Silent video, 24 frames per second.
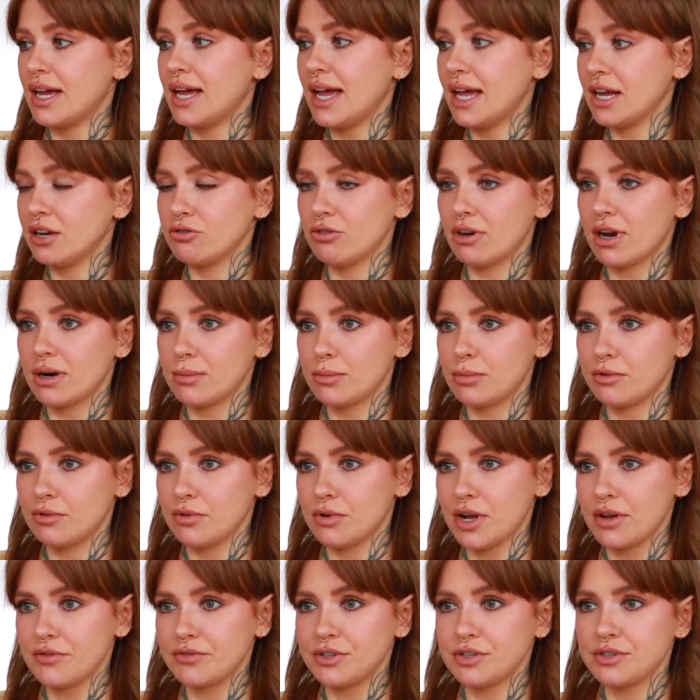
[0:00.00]
incredible.
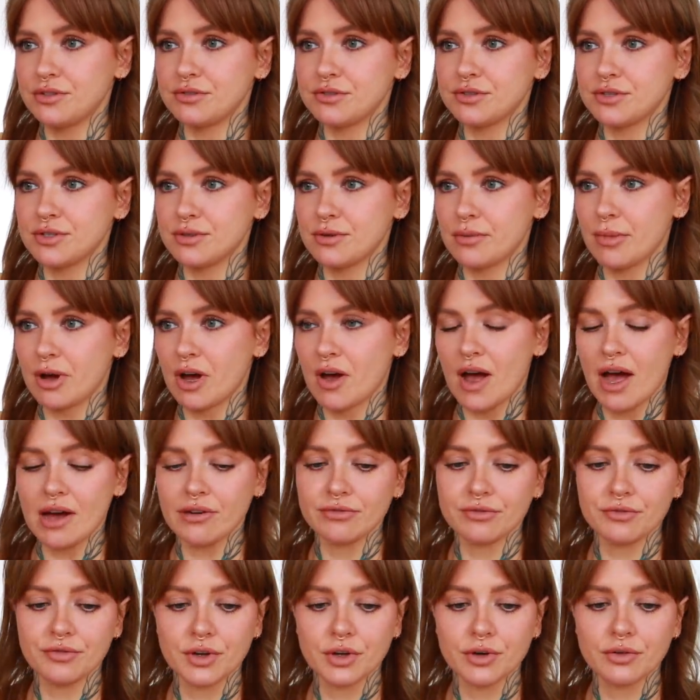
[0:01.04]
I've used about
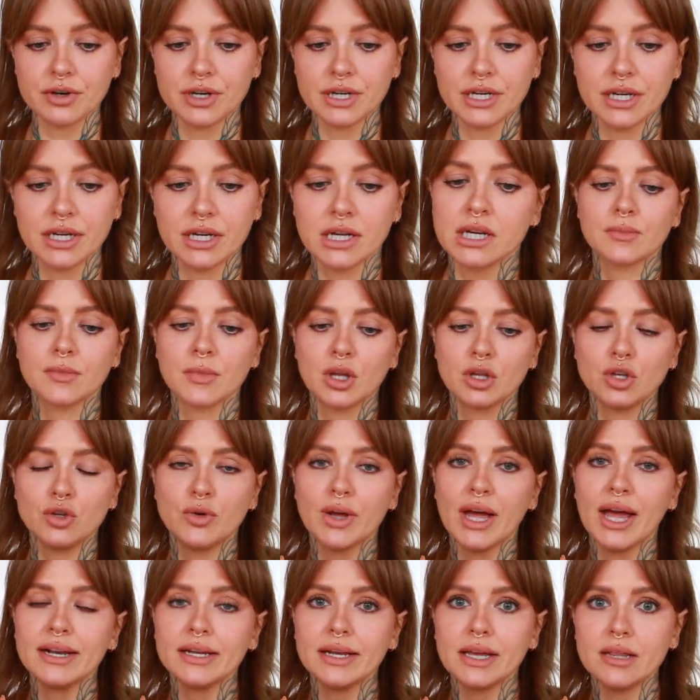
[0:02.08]
half of it already. You
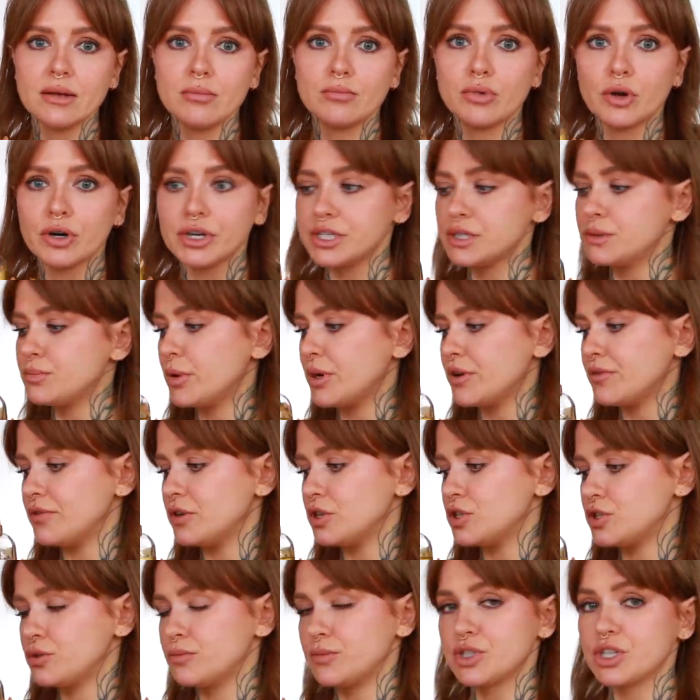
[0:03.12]
can get the body spray
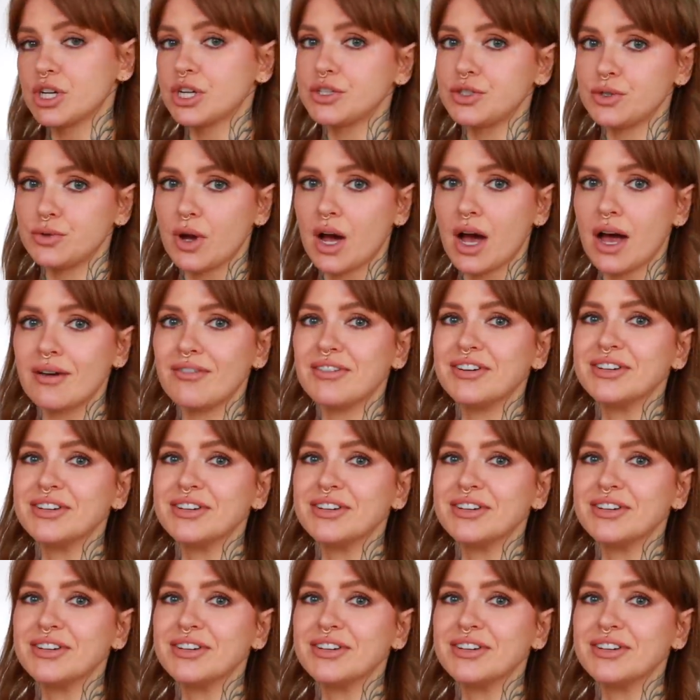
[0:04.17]
version, which I do have